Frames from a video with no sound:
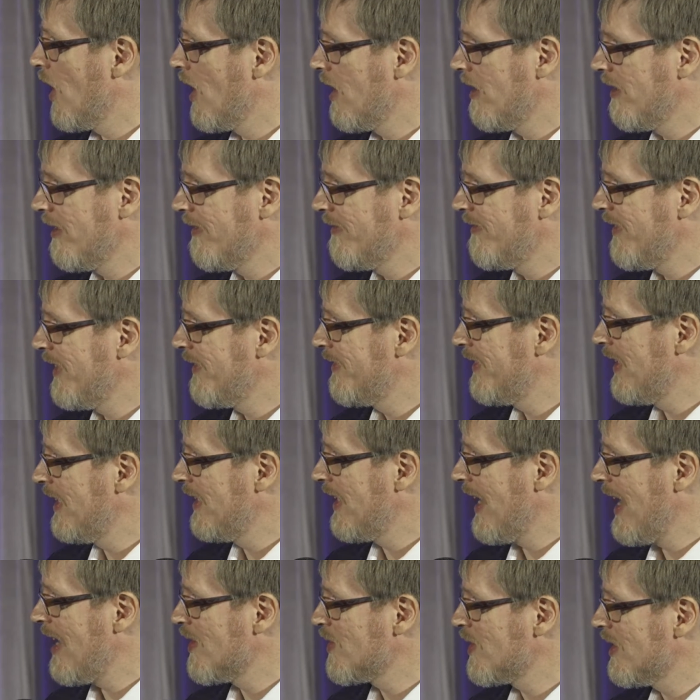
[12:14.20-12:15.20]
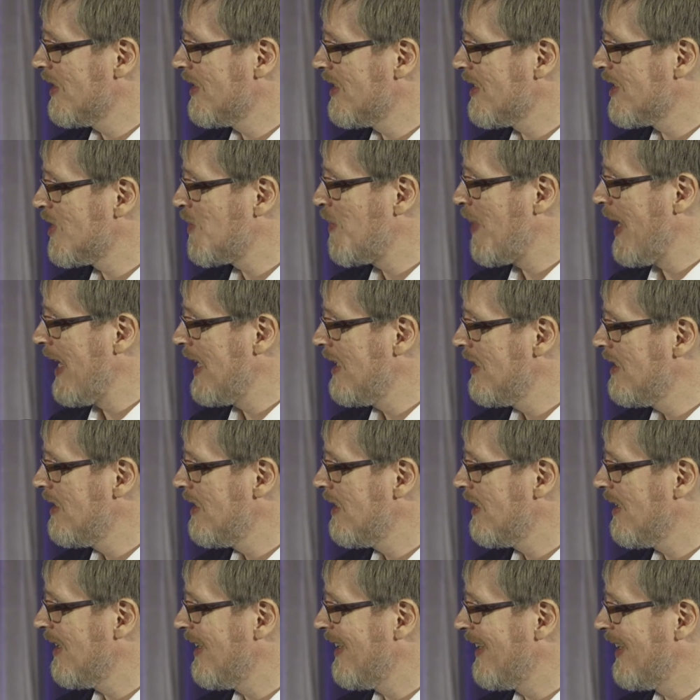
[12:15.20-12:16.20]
$150,000 to spend,